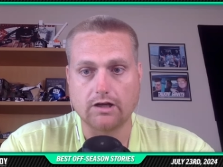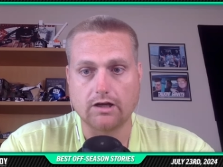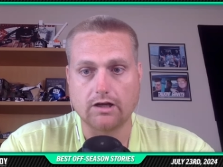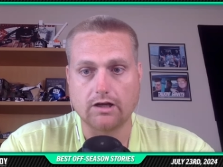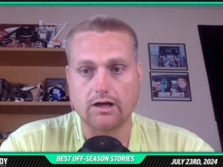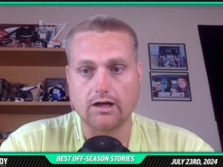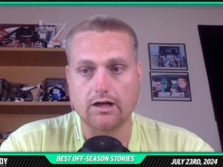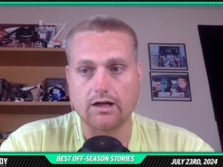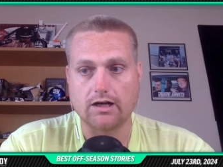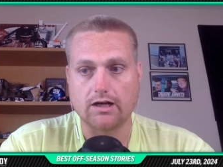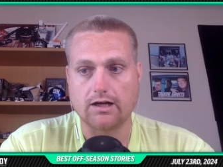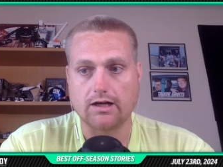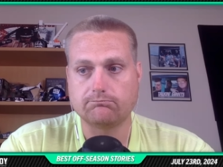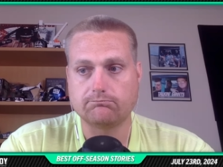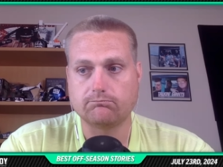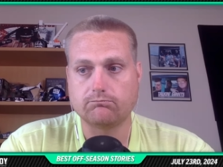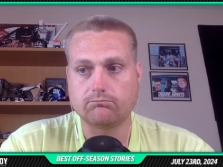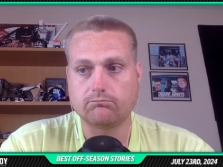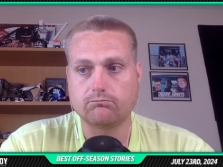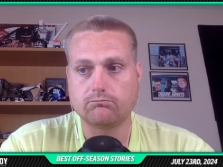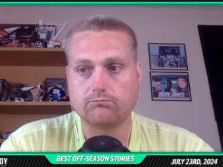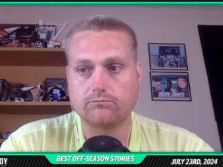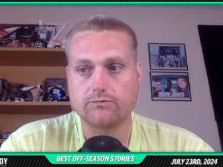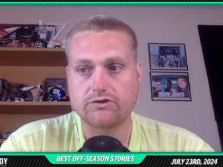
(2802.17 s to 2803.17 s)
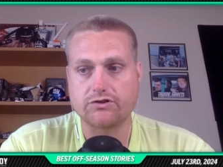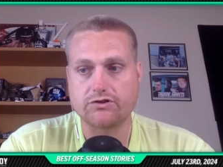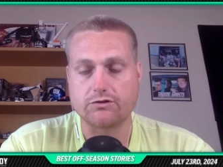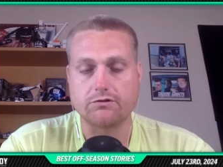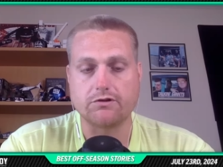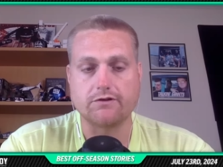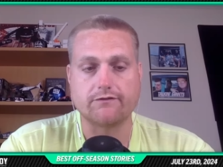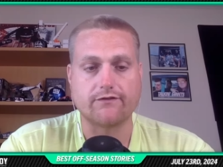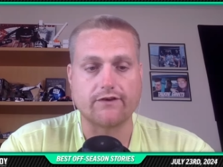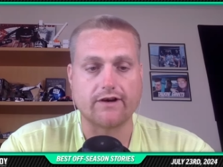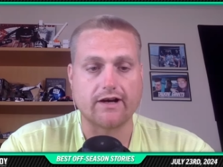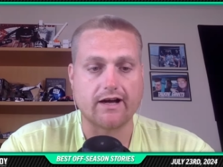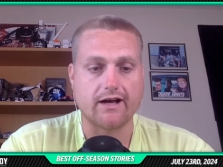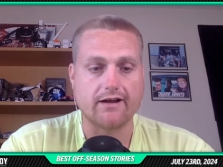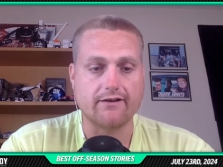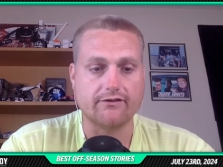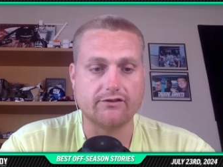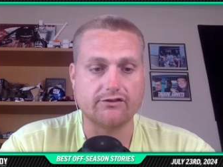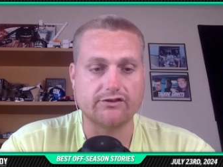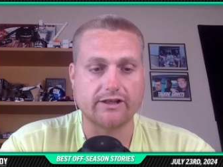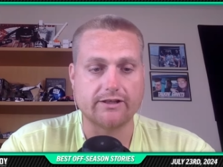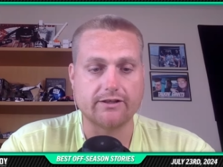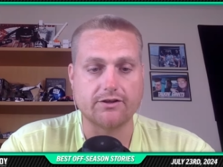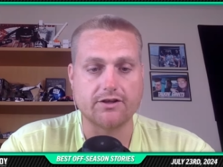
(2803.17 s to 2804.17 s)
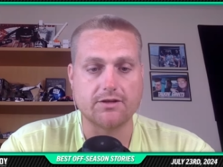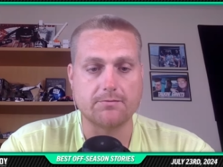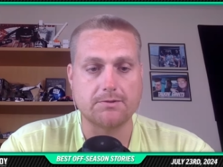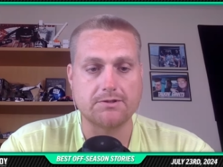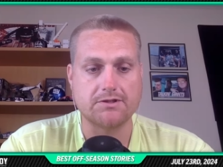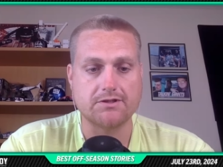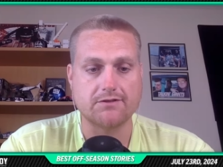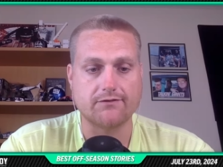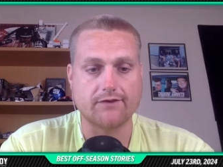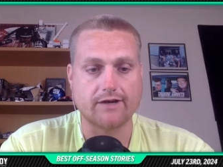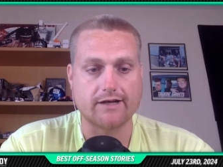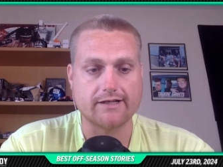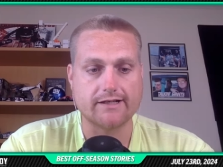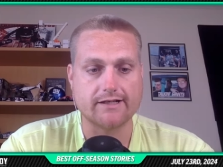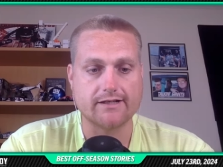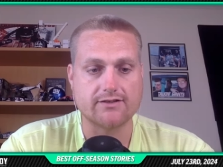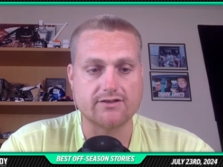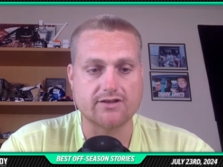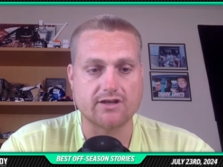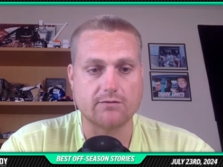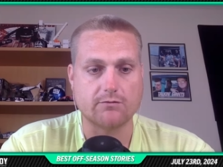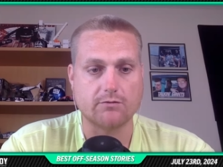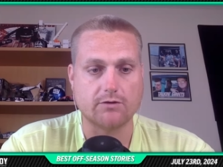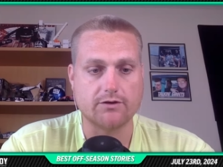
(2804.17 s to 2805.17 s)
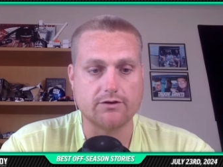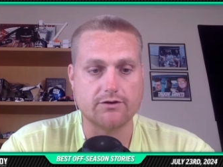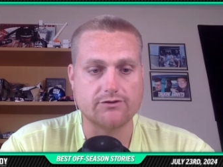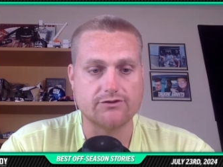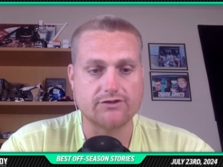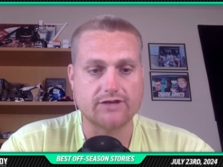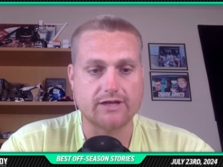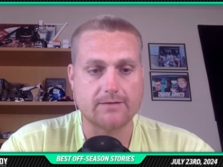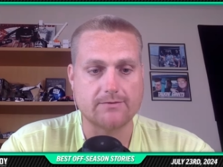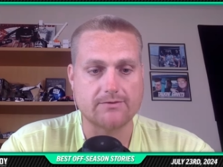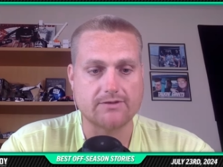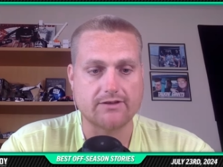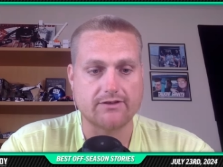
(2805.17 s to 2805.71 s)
Uh two and five because I know they beat the Vikings on one of those games.